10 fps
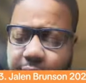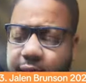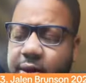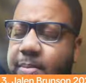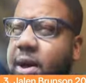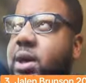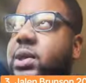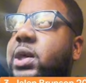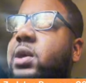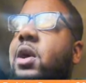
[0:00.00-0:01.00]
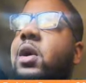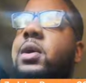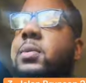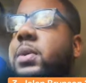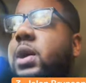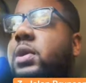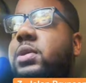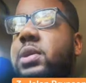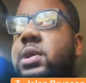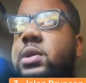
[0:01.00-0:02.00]
think he made second All-NBA
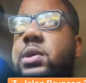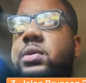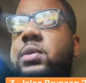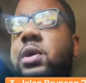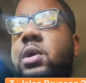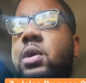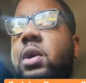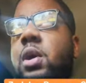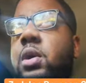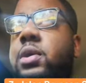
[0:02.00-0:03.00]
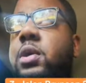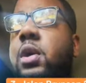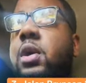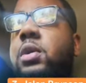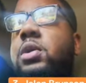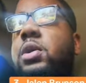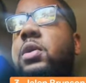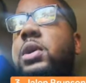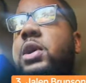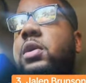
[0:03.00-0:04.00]
this season. All-Star, you
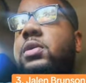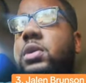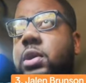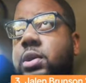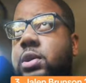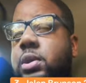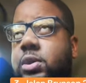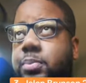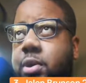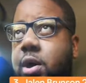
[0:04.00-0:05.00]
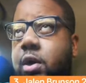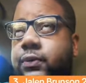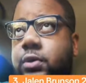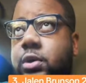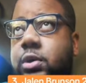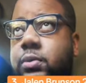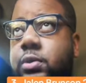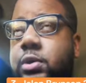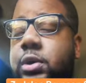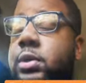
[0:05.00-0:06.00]
know, carrying the Knicks to another playoff
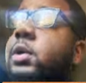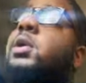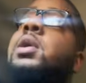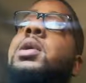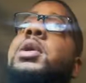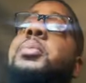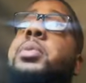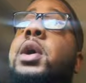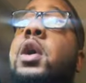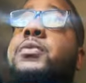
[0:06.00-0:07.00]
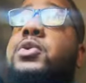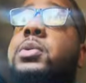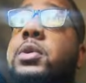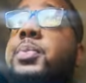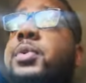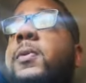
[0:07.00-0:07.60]
run, another playoff trip.